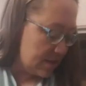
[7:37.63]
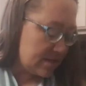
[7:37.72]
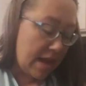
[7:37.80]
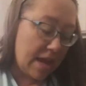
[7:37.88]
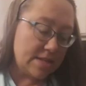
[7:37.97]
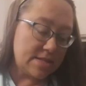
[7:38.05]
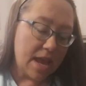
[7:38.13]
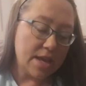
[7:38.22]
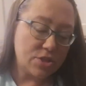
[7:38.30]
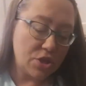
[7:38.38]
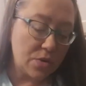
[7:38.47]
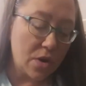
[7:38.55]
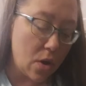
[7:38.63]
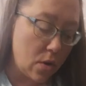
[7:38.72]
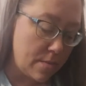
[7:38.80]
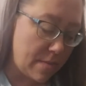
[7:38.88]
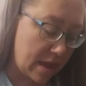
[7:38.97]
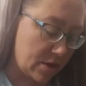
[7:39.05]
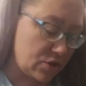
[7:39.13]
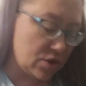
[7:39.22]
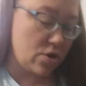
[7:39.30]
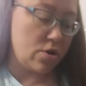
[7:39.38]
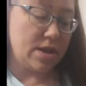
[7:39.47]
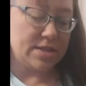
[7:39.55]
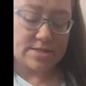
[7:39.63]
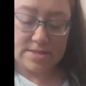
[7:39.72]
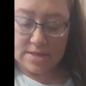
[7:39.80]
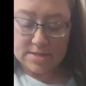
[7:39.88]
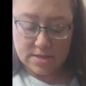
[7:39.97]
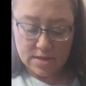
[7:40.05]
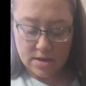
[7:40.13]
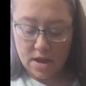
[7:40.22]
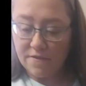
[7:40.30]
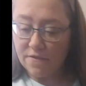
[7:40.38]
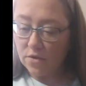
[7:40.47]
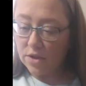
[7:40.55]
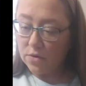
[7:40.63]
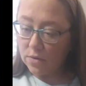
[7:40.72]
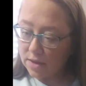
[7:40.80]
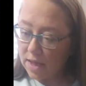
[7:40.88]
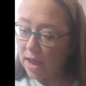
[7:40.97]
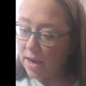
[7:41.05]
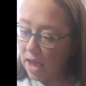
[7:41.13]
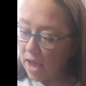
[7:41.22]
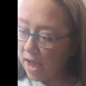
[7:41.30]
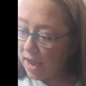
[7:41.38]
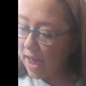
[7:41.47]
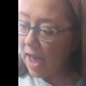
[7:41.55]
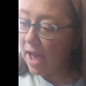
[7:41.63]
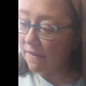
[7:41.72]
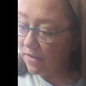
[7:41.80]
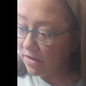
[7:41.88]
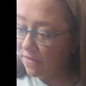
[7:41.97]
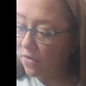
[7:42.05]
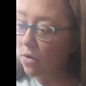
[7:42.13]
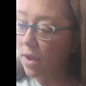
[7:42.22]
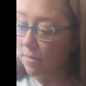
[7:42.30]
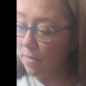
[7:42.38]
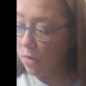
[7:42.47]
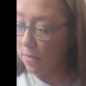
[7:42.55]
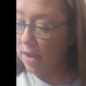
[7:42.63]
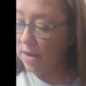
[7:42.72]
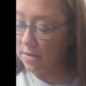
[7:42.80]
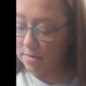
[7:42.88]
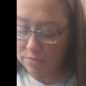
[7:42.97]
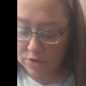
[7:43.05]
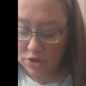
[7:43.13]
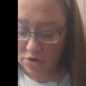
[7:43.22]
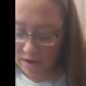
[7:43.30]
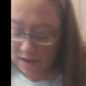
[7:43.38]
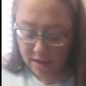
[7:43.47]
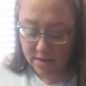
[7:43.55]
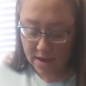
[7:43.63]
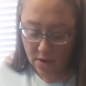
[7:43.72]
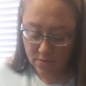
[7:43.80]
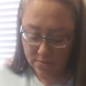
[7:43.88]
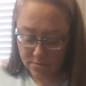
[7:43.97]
taste as you go and make sure it's seasoned enough for you. Can I have it for a moment? Put your hand up.